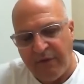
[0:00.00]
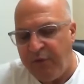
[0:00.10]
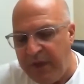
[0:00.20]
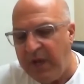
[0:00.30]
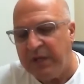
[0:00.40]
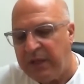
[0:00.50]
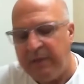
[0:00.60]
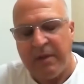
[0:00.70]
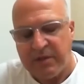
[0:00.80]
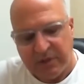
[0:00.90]
We're going
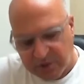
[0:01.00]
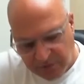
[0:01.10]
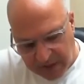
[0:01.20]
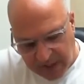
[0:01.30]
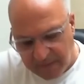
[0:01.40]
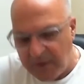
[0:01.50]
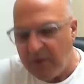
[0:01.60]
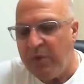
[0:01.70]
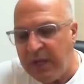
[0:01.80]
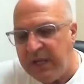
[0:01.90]
to
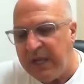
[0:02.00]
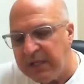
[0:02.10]
get